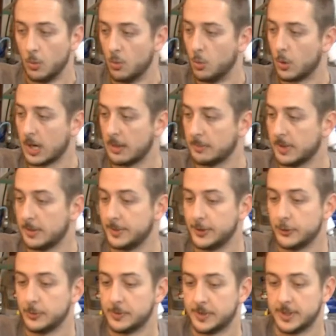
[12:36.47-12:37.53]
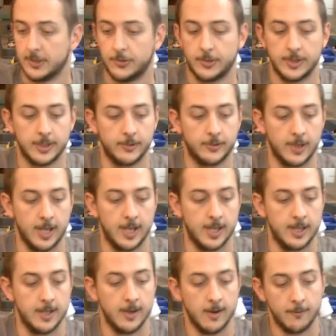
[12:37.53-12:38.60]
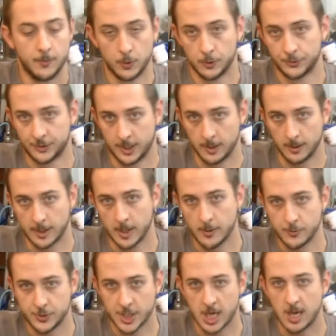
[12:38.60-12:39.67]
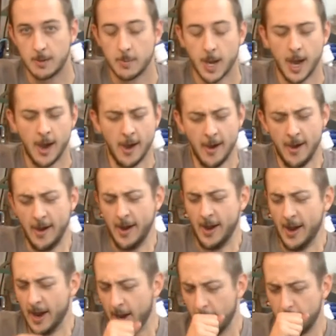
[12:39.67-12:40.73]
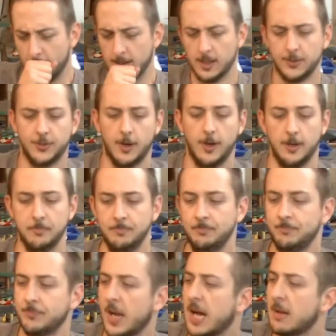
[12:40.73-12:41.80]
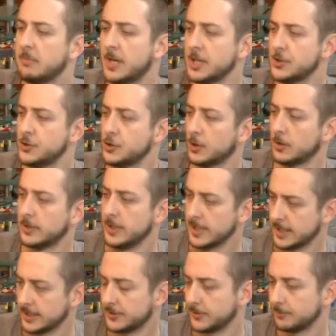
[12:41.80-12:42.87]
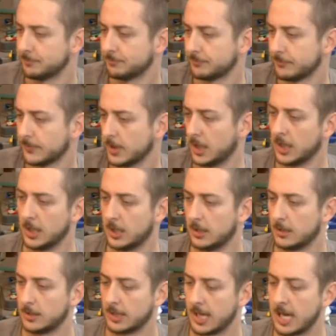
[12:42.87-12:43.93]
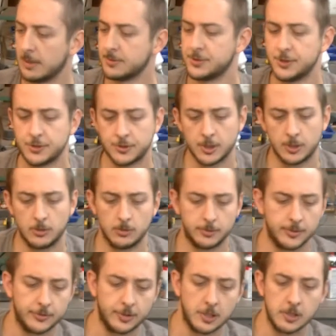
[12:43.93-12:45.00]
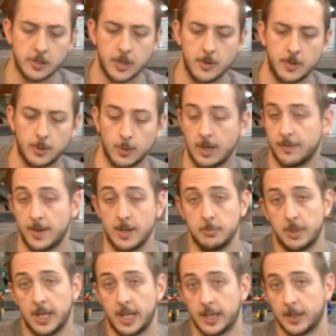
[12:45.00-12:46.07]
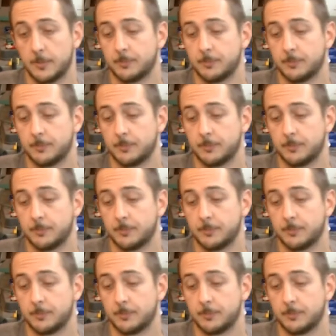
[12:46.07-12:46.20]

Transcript: what I'm going to be doing with this is a full Cerakote job. Sorry, I'm not sure yet. I was just told to Cerakote it graphite black,